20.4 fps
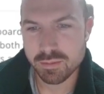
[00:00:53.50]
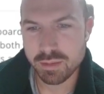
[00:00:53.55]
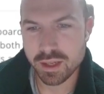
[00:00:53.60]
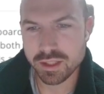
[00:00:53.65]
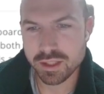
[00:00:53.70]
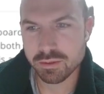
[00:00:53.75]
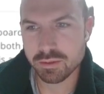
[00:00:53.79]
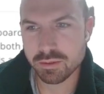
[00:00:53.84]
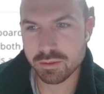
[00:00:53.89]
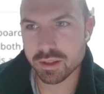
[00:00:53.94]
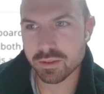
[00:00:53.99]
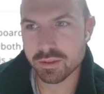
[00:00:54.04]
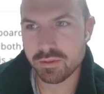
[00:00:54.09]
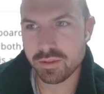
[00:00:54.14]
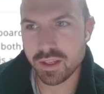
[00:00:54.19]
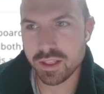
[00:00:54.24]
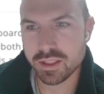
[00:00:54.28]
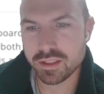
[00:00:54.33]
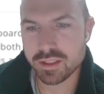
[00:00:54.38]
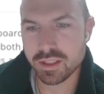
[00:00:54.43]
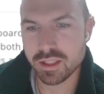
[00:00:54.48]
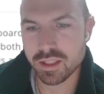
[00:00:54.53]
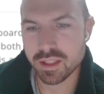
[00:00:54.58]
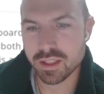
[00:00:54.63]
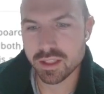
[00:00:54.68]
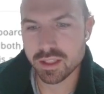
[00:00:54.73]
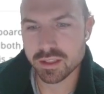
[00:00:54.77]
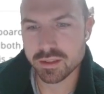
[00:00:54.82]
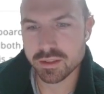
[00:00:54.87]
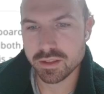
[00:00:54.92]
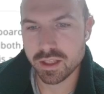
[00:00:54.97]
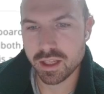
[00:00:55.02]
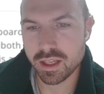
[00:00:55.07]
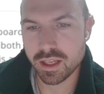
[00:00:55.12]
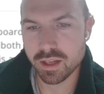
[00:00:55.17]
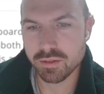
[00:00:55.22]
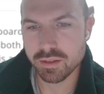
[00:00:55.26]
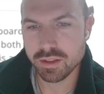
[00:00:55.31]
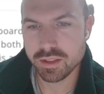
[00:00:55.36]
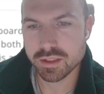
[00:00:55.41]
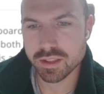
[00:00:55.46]
Basically what we are facing is
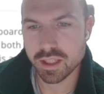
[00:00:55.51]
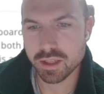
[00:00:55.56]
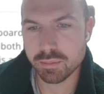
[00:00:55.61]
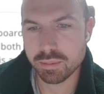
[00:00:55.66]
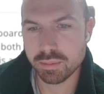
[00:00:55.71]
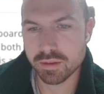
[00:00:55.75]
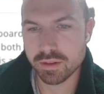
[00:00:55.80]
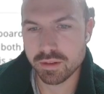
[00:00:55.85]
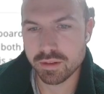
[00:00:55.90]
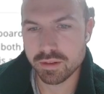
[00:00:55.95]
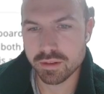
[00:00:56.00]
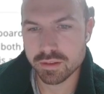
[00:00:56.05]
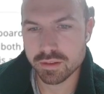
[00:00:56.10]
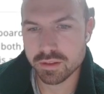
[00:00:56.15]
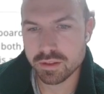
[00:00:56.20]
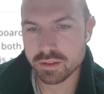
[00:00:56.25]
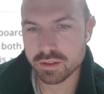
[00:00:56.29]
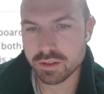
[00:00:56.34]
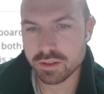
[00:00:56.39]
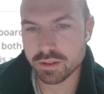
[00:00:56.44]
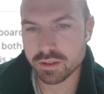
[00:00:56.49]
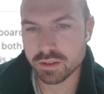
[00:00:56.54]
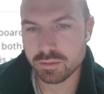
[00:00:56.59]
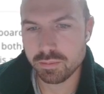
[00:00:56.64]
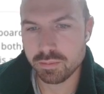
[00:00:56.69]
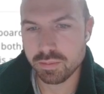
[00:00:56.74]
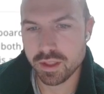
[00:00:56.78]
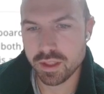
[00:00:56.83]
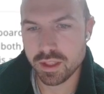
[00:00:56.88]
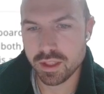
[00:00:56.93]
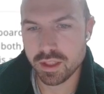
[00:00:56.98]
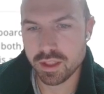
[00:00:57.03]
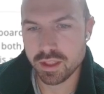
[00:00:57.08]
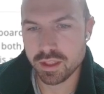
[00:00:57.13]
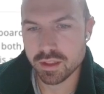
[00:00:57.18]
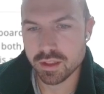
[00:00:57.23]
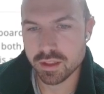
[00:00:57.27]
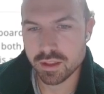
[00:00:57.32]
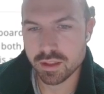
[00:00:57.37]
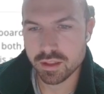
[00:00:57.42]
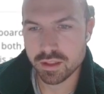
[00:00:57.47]
every sample should
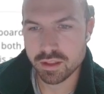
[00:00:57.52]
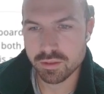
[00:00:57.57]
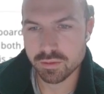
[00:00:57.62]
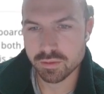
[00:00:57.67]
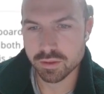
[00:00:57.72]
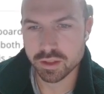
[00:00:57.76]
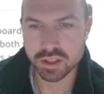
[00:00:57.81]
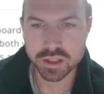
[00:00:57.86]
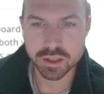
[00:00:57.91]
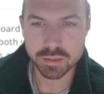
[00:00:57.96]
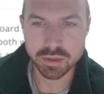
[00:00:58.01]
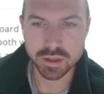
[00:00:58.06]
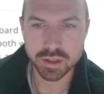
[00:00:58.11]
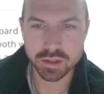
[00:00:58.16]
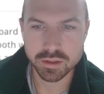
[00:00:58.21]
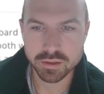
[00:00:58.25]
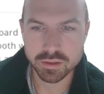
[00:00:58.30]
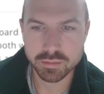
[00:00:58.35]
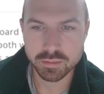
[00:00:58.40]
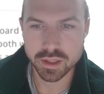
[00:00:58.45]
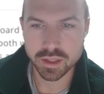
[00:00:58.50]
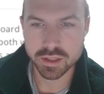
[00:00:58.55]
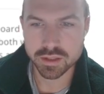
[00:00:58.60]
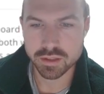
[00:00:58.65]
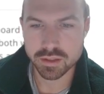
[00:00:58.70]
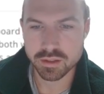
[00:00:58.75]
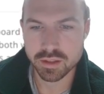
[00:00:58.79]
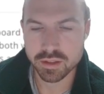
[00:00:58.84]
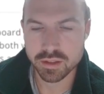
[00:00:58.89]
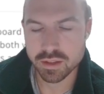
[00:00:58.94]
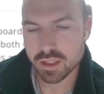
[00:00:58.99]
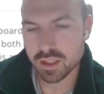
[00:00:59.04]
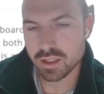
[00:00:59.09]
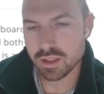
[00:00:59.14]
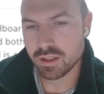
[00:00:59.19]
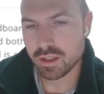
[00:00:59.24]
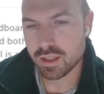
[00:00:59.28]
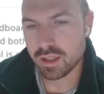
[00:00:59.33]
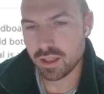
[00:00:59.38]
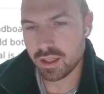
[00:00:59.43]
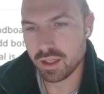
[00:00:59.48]
be free shipping, basically.
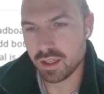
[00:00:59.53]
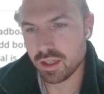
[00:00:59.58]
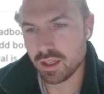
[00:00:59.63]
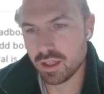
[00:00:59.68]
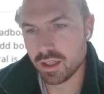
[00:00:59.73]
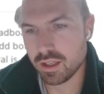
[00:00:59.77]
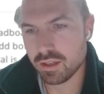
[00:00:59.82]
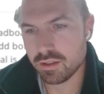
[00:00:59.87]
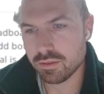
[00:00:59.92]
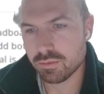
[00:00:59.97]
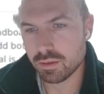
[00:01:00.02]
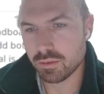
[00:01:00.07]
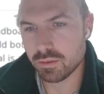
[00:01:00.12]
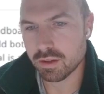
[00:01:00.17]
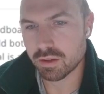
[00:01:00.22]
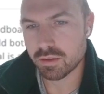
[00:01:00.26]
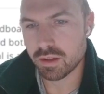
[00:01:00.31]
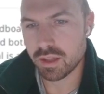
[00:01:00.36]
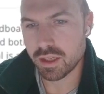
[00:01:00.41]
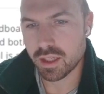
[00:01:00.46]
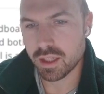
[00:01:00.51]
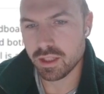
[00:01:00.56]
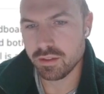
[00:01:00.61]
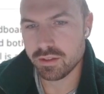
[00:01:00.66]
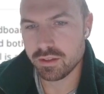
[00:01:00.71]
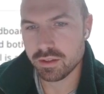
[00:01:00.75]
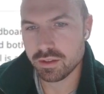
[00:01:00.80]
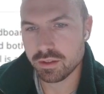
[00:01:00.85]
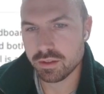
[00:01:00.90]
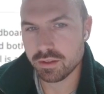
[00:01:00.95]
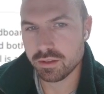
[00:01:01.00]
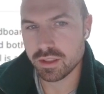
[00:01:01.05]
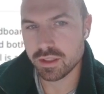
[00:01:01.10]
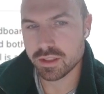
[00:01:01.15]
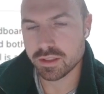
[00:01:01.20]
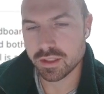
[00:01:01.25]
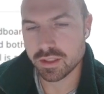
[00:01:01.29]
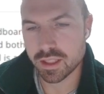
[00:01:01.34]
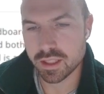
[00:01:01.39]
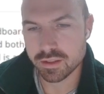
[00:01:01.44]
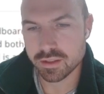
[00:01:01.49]
And what we were running into
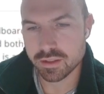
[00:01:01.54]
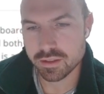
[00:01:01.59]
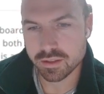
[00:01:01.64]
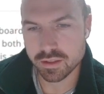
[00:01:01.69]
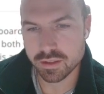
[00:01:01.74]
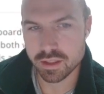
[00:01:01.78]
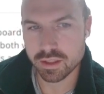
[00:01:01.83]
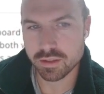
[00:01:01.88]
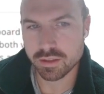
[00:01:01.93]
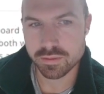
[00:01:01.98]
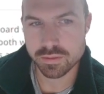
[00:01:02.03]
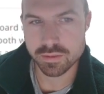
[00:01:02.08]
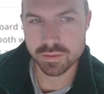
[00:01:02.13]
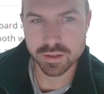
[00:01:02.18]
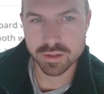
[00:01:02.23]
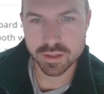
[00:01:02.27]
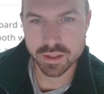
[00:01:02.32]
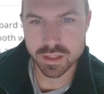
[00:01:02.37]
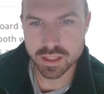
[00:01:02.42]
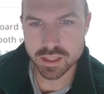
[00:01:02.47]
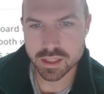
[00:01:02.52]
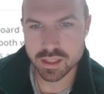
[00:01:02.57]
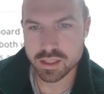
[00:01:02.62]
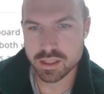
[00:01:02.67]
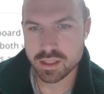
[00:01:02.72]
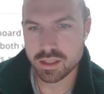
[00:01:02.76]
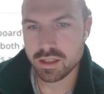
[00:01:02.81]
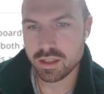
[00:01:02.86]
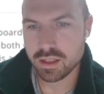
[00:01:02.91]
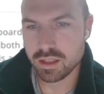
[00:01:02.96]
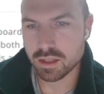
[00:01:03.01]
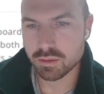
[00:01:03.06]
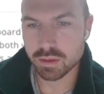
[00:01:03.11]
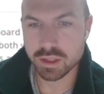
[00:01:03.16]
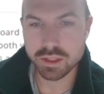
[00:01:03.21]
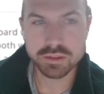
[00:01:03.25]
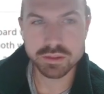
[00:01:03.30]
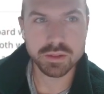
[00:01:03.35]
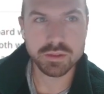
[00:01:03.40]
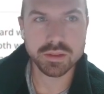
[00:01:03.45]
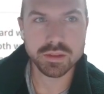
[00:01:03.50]
is that if
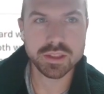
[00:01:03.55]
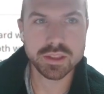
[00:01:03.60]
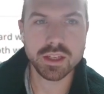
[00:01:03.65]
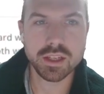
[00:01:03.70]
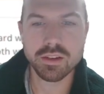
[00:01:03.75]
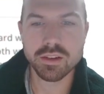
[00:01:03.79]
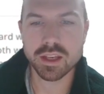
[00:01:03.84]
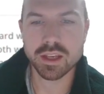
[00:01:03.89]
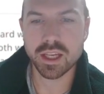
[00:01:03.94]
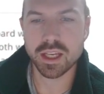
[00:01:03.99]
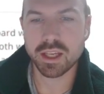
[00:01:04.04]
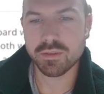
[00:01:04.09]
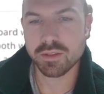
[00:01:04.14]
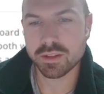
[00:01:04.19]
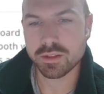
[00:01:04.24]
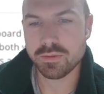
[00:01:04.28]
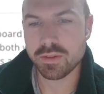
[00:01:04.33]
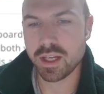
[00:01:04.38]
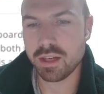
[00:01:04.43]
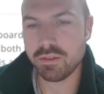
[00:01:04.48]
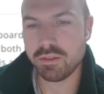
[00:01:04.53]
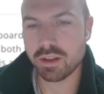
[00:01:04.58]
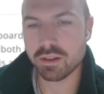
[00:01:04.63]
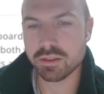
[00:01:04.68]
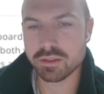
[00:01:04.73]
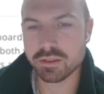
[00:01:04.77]
originally we said, okay, if it's $5